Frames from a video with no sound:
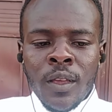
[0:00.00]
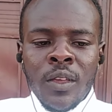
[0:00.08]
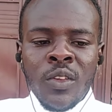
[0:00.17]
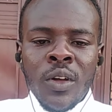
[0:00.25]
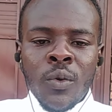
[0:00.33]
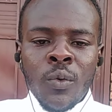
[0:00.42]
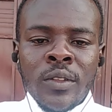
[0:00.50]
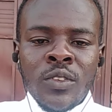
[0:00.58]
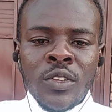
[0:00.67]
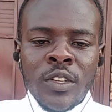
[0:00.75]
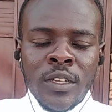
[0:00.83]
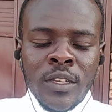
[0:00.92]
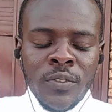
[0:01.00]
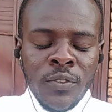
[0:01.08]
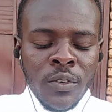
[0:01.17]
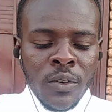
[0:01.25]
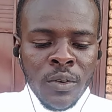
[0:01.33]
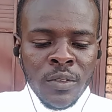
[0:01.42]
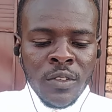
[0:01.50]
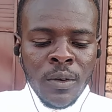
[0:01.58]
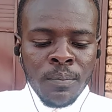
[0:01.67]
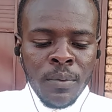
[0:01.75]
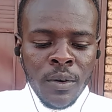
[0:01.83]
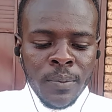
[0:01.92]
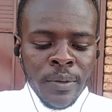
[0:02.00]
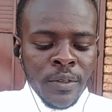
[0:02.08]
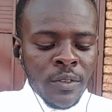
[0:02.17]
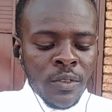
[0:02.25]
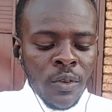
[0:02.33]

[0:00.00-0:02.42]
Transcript: You are to read for some purposes